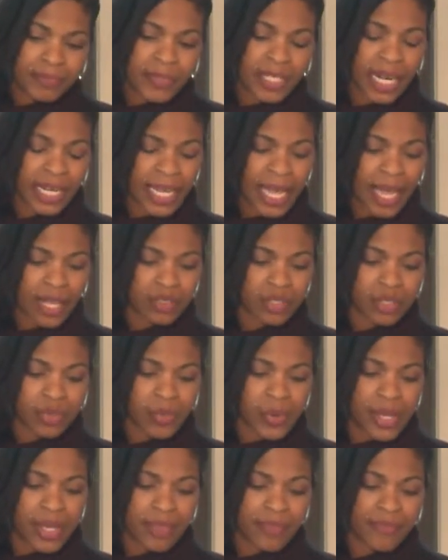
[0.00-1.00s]
that I counsel
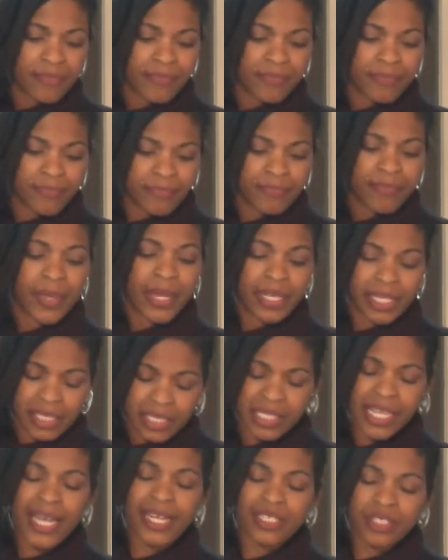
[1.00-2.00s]
with, and I
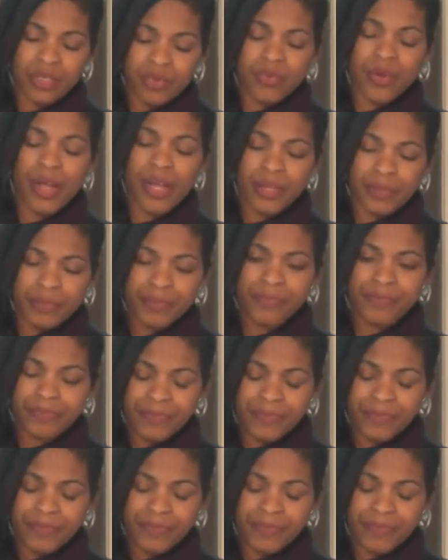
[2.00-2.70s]
decided to run.